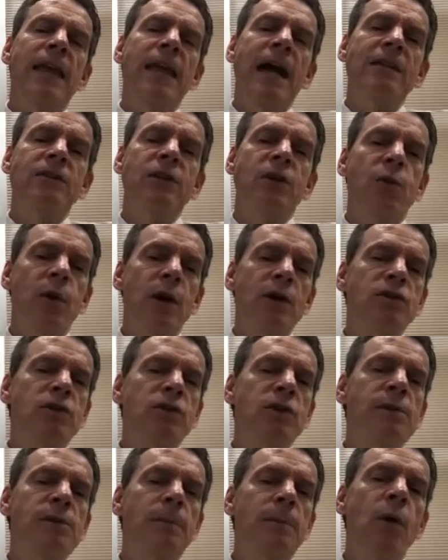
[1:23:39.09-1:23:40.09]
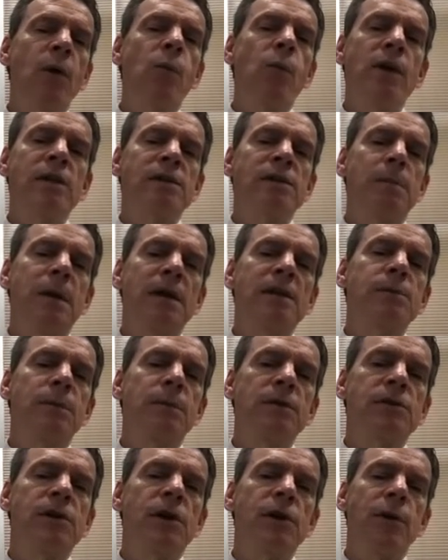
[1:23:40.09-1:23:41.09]
that to questions about what
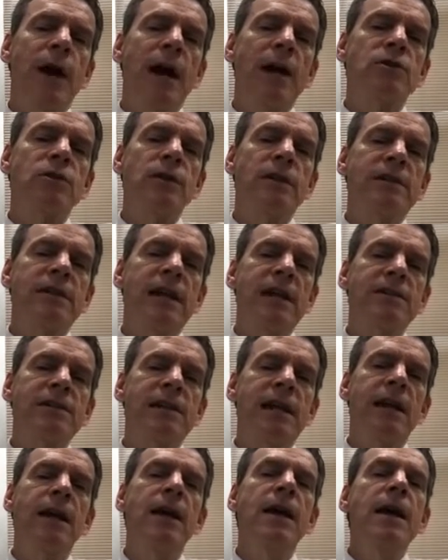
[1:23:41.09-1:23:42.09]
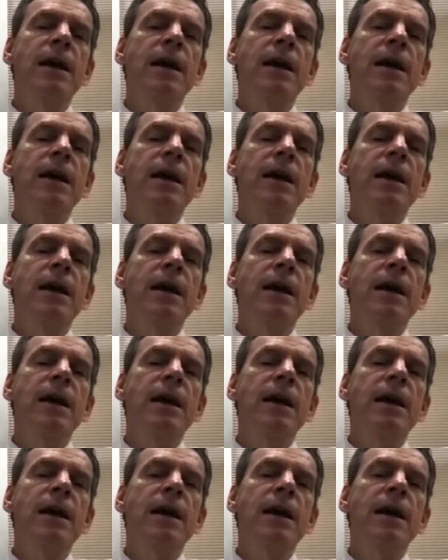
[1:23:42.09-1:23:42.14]
specimens are you actually testing.